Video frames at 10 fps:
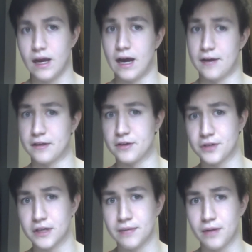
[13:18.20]
think you
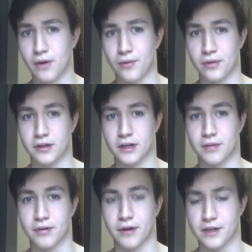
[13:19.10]
should keep going with linear
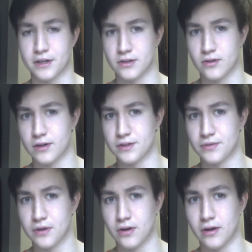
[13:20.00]
progression as long as
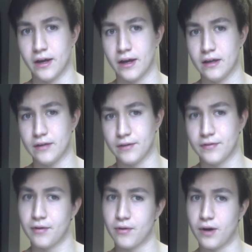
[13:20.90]
you could, even if
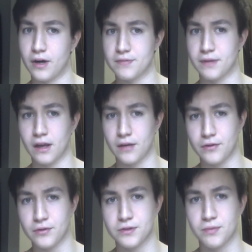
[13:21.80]
that requires making a
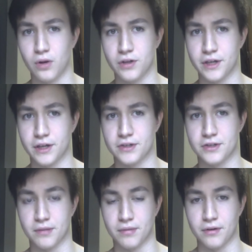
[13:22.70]
few small changes
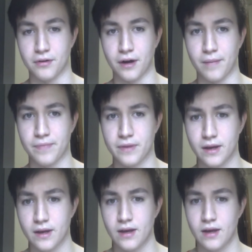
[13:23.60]
to the program.
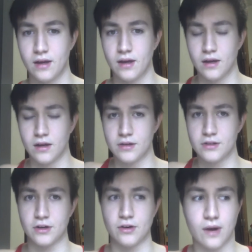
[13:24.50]

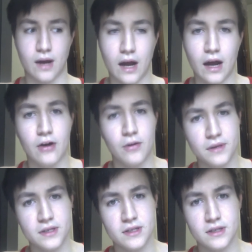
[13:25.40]
So I hope
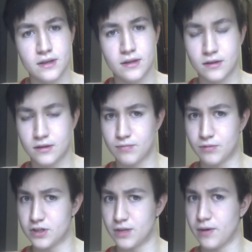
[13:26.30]
this
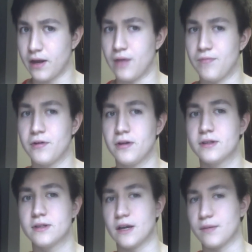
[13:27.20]
was somewhat helpful
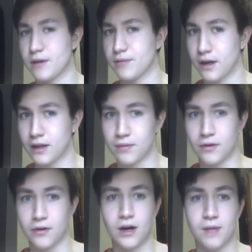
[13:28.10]
to anybody running the
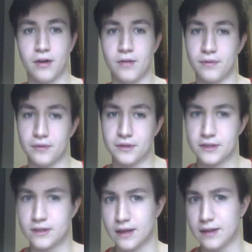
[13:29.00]
program. I hope it
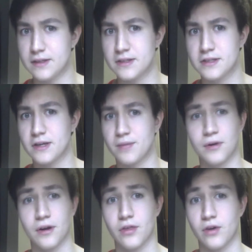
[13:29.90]
was at least
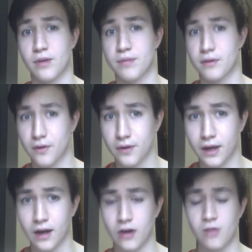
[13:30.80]
somewhat
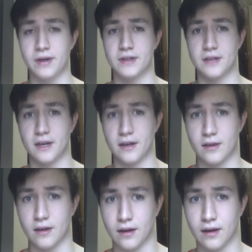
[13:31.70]
thought-provoking. I hope I didn't say
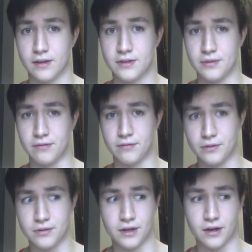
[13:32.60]
anything too
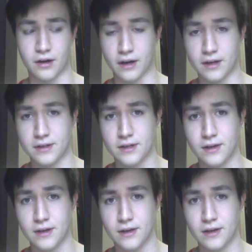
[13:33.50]
confusing or crazy.